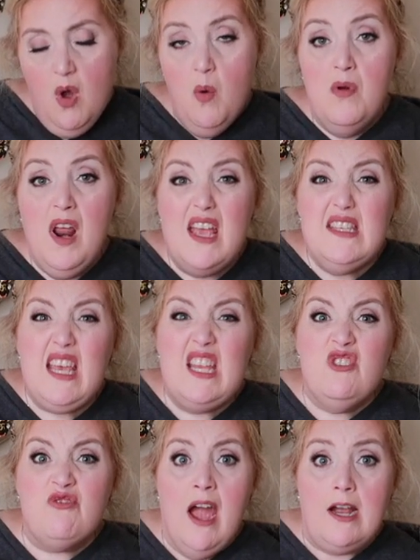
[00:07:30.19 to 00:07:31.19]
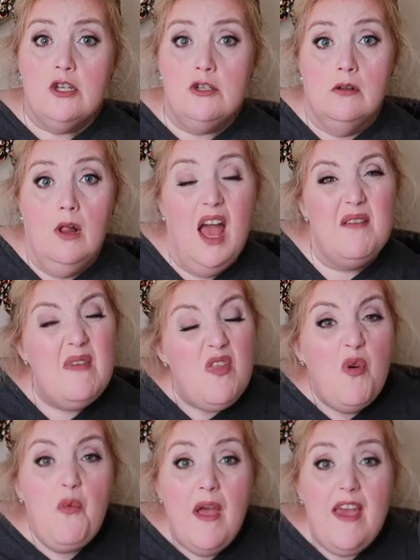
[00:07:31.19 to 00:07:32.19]
When I say directional, I mean
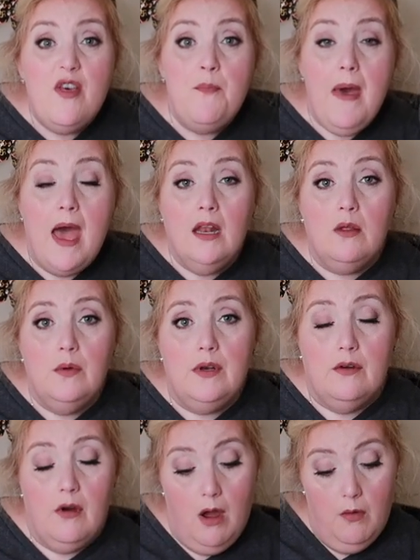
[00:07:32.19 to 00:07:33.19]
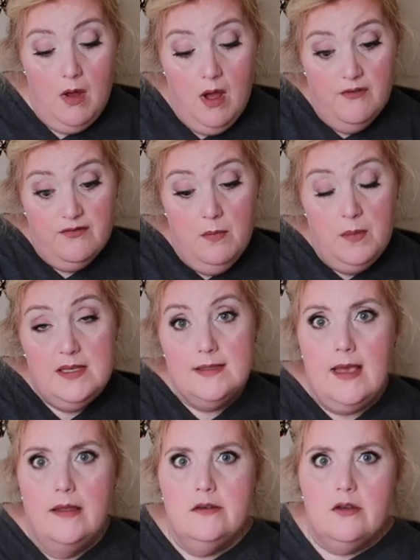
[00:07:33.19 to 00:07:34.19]
the way the petal would grow from the
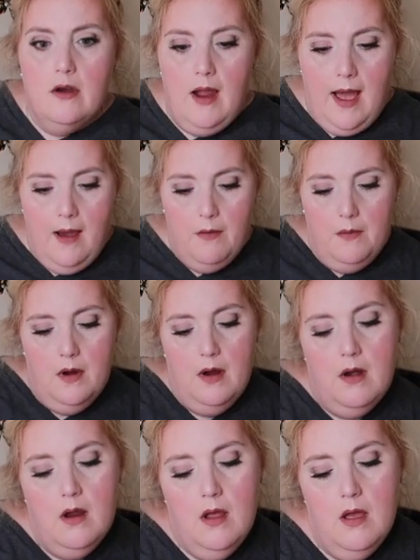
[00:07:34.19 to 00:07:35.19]
center outward.